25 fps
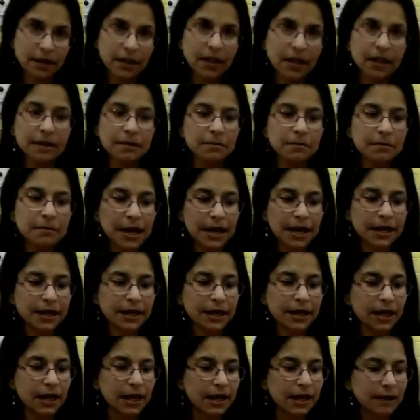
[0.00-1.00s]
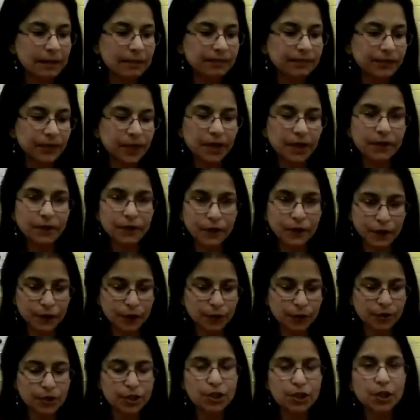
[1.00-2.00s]
in my
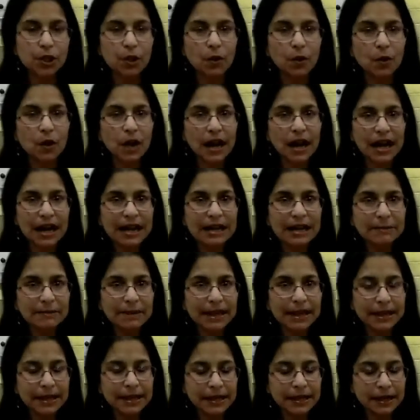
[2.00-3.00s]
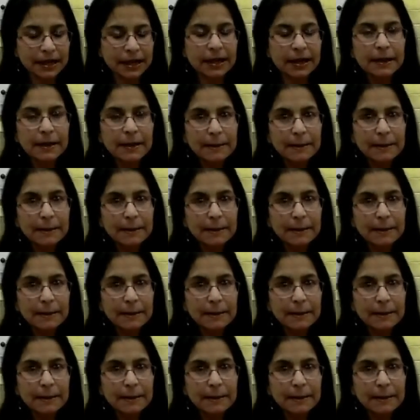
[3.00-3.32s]
food. So I make